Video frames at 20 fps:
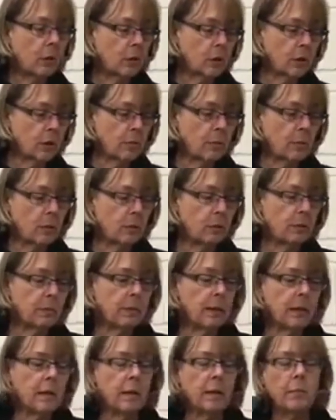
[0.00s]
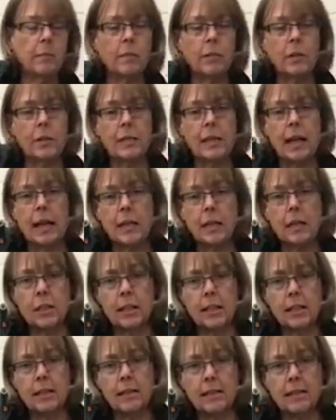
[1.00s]
stem possible,
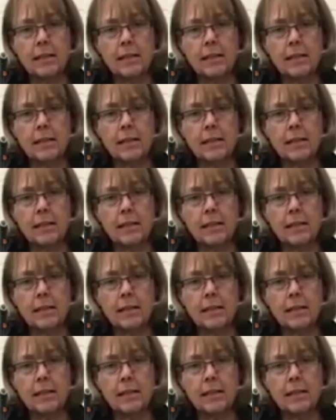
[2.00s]
because it